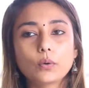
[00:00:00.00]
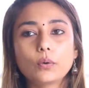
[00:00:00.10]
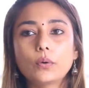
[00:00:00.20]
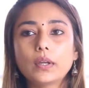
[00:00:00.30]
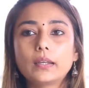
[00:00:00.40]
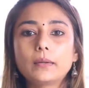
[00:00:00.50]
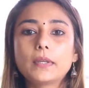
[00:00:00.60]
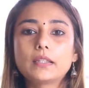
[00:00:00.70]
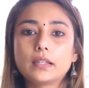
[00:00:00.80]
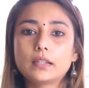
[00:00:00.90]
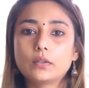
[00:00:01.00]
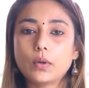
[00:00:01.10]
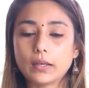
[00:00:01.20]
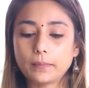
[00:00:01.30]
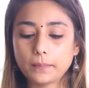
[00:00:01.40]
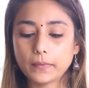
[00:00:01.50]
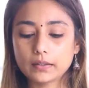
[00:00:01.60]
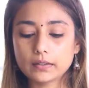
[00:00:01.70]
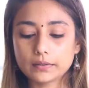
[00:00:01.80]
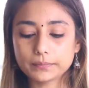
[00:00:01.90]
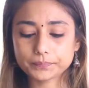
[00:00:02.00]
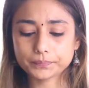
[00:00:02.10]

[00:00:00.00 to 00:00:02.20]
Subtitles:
So in business development